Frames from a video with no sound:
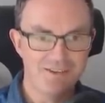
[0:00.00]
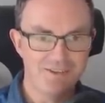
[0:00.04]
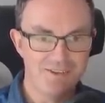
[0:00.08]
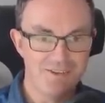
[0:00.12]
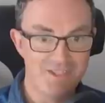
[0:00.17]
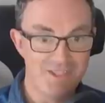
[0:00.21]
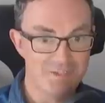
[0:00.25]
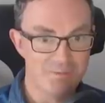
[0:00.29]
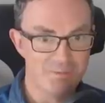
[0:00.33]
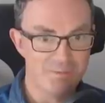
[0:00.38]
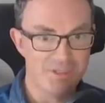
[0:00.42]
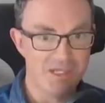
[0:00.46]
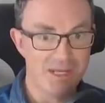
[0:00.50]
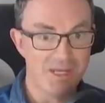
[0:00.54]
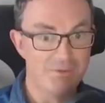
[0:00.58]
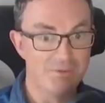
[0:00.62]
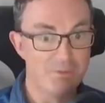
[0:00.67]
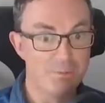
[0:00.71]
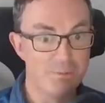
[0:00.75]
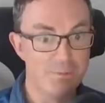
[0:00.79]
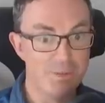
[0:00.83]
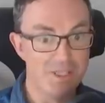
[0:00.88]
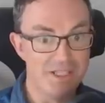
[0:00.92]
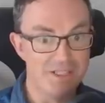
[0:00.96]
this would have
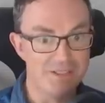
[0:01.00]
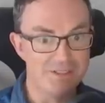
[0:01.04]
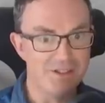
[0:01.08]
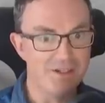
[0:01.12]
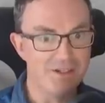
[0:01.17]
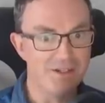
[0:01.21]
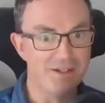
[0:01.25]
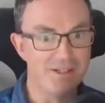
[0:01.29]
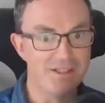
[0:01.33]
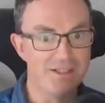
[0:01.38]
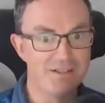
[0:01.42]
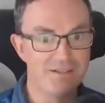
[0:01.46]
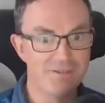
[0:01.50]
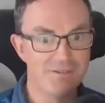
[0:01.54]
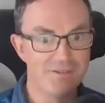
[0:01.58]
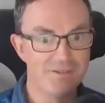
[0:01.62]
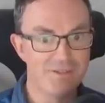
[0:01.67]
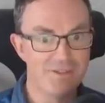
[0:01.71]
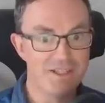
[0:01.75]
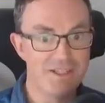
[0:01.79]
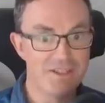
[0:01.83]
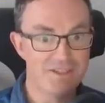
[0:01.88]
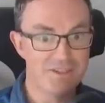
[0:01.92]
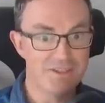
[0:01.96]
to be a 9,
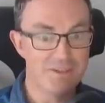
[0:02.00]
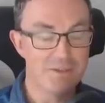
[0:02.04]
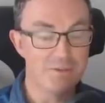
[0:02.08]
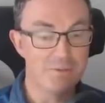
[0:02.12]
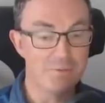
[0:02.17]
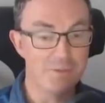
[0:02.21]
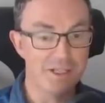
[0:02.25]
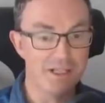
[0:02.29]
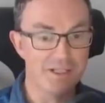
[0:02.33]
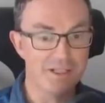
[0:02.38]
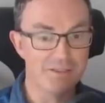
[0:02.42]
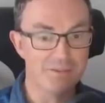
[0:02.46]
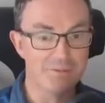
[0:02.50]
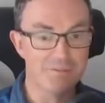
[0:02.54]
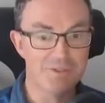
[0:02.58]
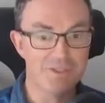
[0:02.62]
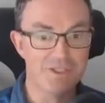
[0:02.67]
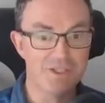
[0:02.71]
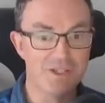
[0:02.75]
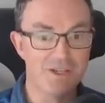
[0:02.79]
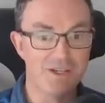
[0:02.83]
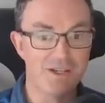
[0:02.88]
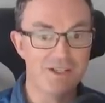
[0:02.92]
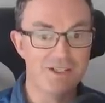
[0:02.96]
these two would add up
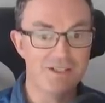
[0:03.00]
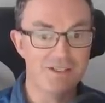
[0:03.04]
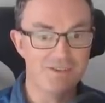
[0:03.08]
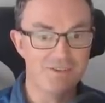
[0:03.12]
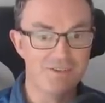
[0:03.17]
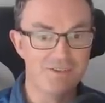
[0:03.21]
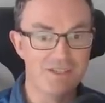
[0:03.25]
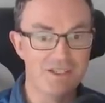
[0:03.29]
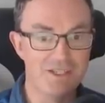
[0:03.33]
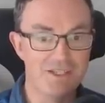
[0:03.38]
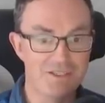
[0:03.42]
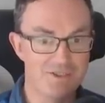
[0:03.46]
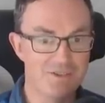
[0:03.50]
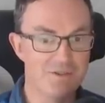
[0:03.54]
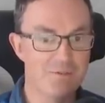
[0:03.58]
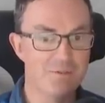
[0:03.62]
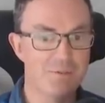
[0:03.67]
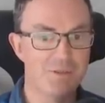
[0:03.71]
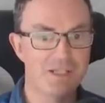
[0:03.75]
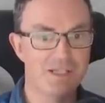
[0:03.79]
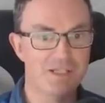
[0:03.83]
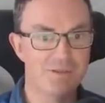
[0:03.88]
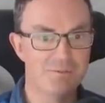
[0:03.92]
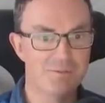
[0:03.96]
to 9, and these two
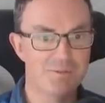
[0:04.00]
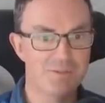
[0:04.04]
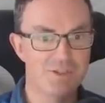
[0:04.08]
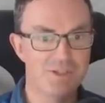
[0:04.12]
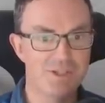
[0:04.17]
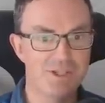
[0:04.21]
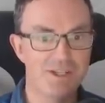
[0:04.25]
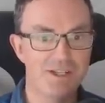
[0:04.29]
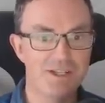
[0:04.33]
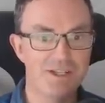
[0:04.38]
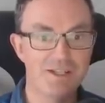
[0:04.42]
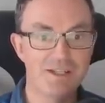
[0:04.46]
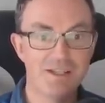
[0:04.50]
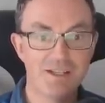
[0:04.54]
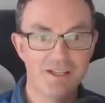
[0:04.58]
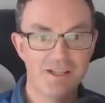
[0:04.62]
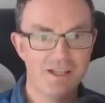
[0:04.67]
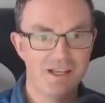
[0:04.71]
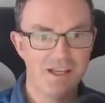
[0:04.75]
would add up to 9.